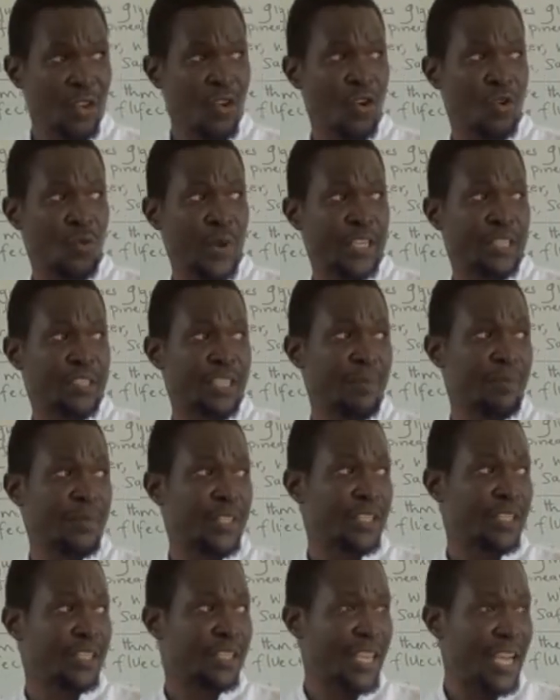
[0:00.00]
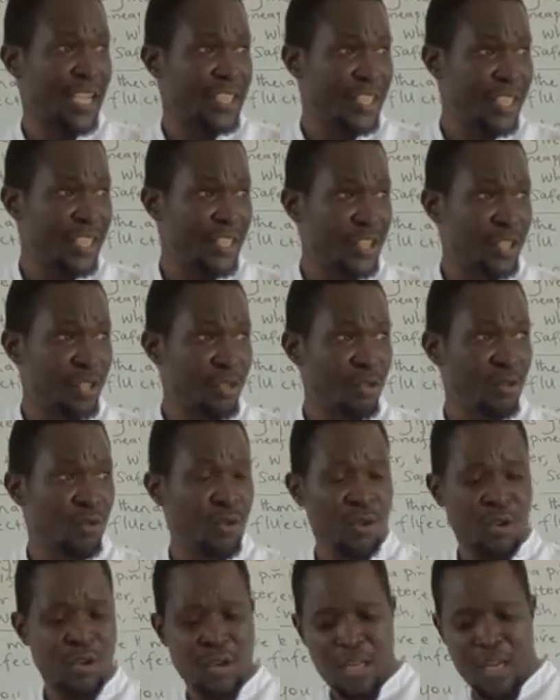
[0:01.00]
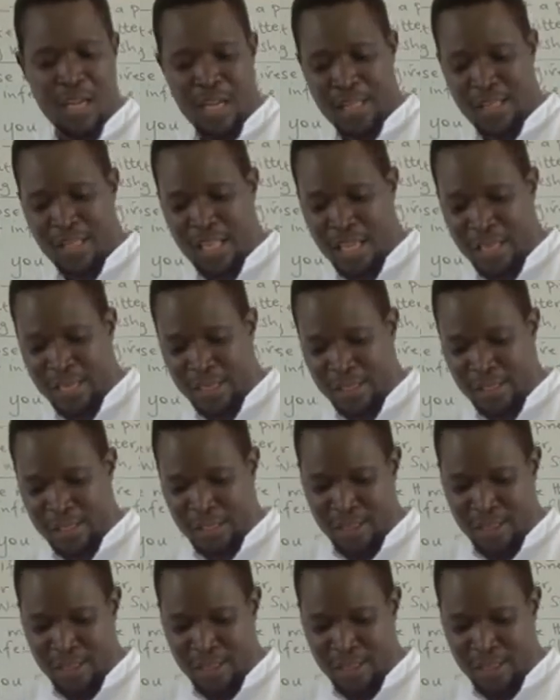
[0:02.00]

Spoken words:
when something touches you, and then